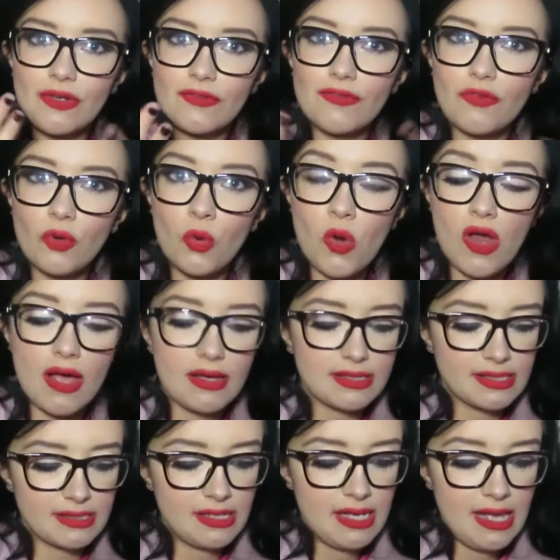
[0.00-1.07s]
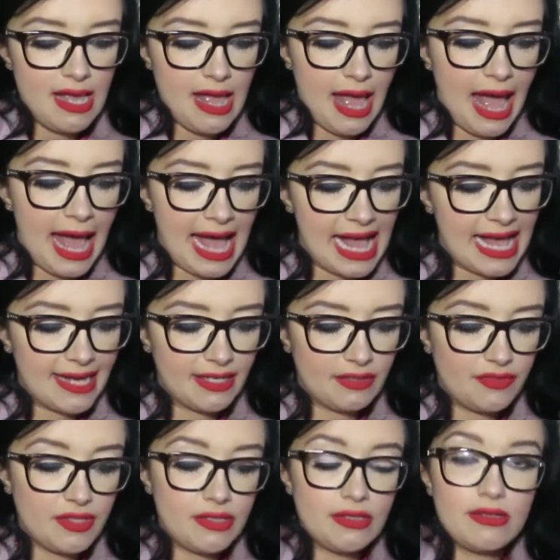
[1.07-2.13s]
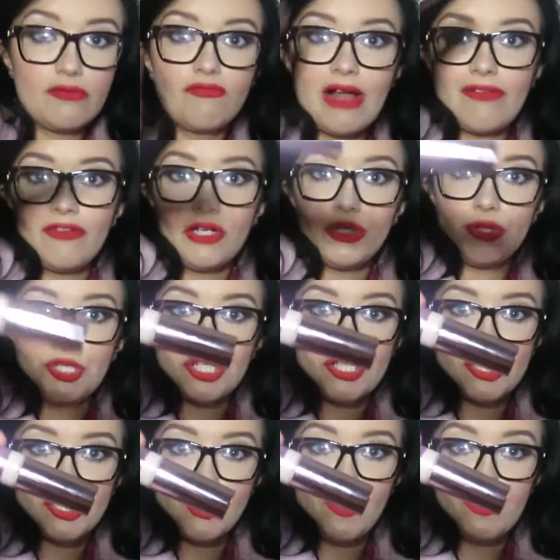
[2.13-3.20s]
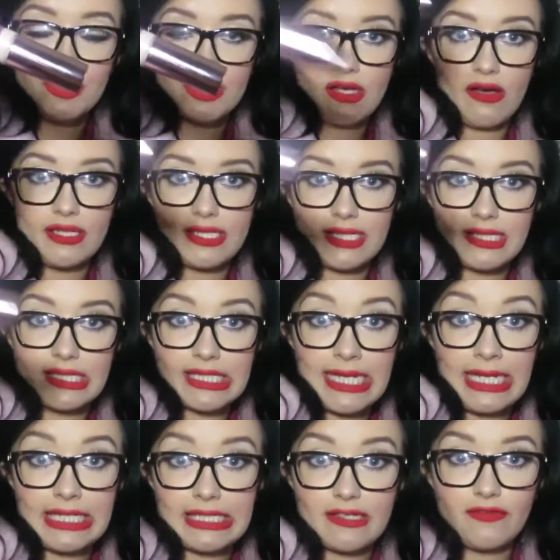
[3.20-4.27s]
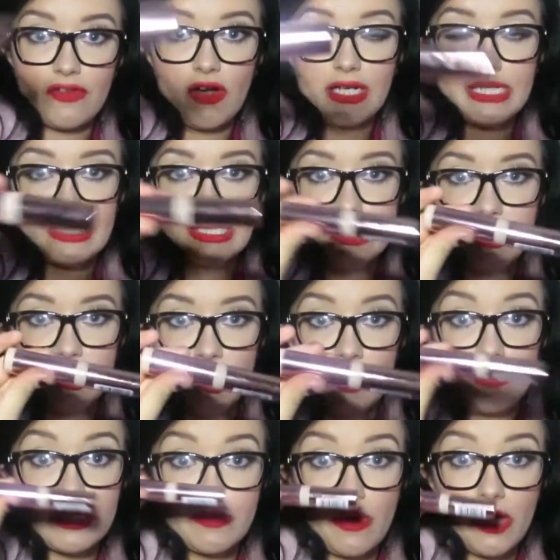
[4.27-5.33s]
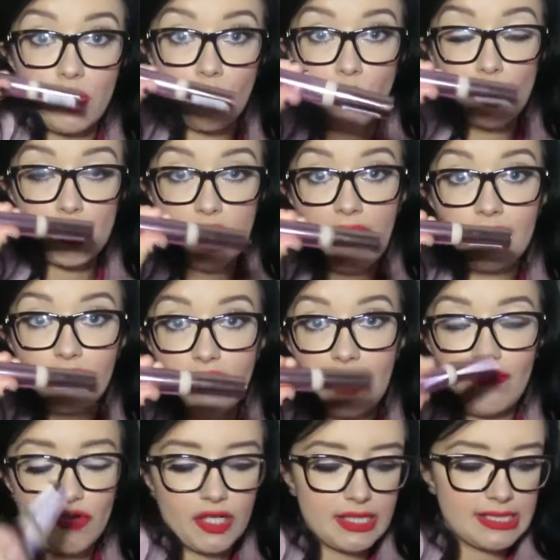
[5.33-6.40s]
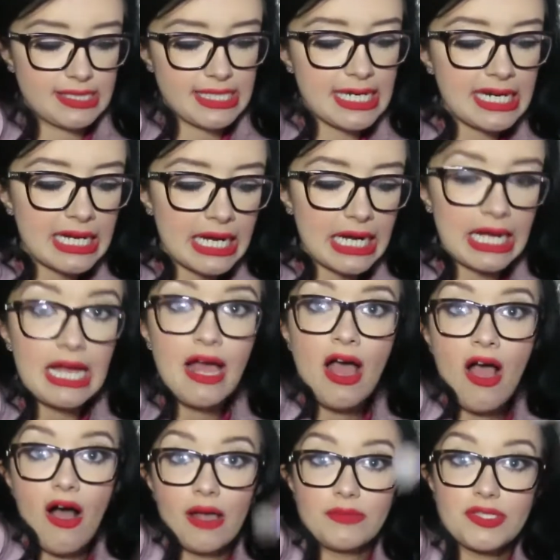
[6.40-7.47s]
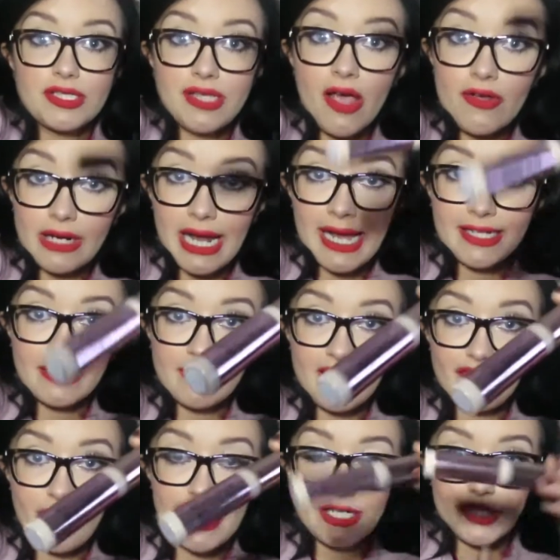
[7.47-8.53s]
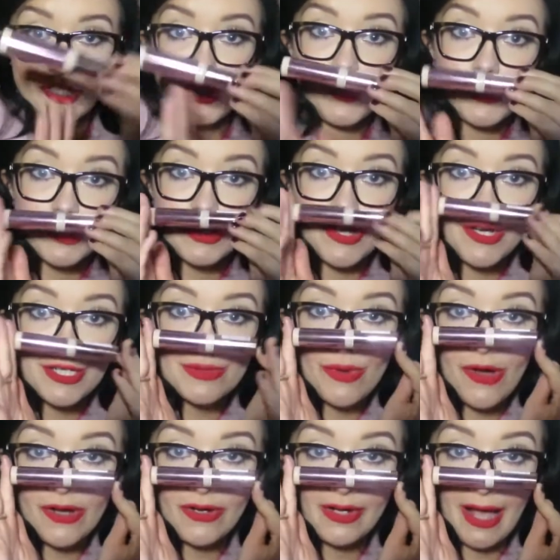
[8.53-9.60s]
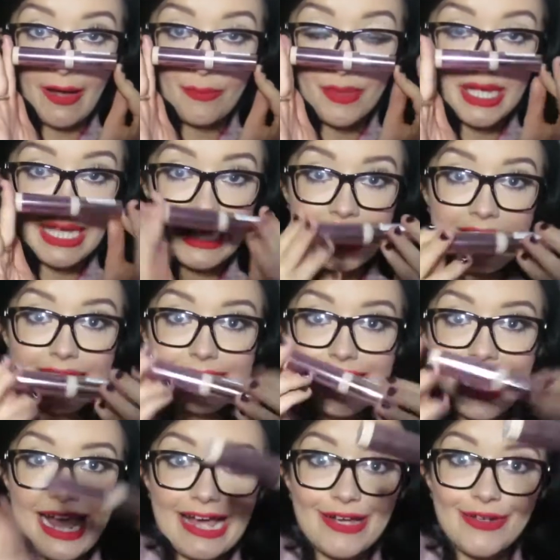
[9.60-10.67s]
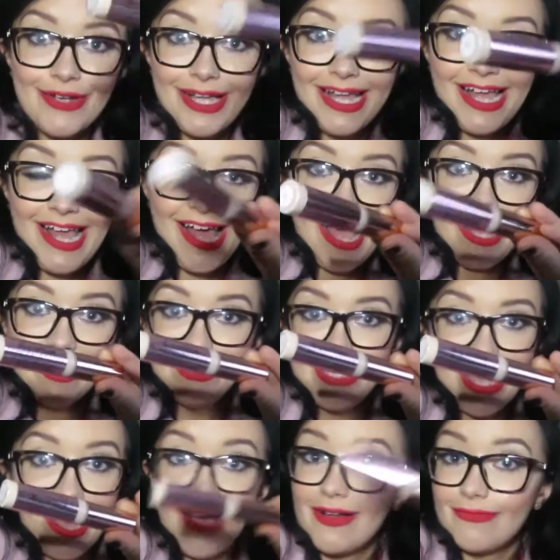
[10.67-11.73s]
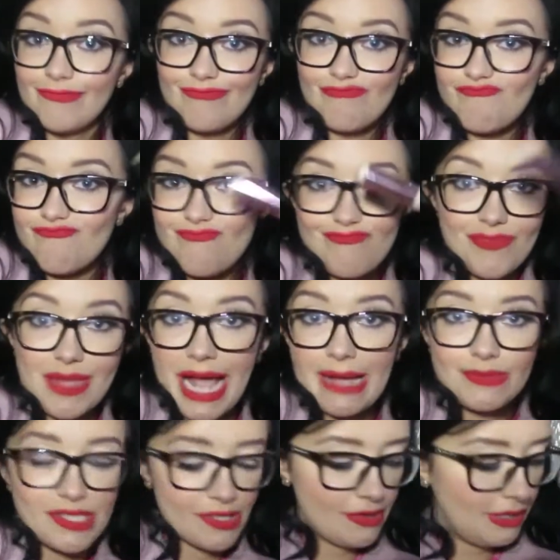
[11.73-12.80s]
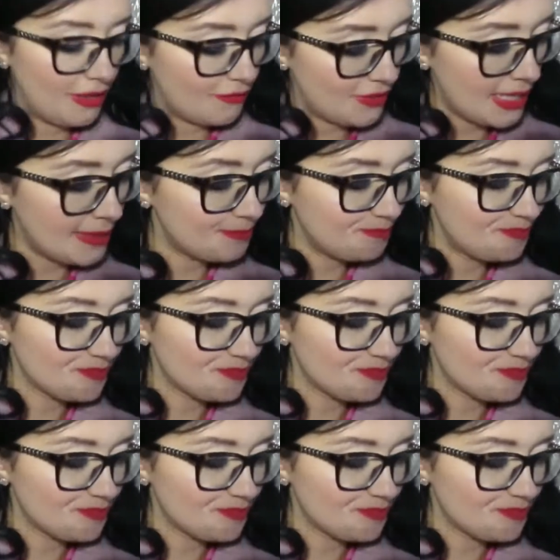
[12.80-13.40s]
look flawless. And the Revolution Supersize Conceal and Define in C2 is my all-time favourite concealer. I'm so glad that they've made a supersize one. Look how big it is now. And yeah, absolutely love it.